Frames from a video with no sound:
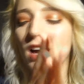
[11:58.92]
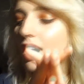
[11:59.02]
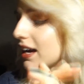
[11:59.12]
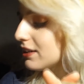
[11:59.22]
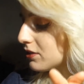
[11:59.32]

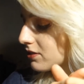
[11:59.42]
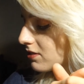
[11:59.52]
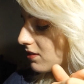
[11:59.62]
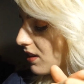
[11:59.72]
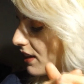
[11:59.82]
I don't
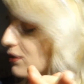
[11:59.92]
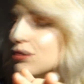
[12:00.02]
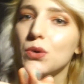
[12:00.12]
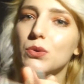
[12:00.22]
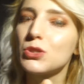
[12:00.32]

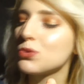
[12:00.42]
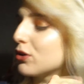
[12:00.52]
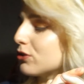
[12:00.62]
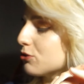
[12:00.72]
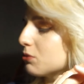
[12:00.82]
know what's wrong with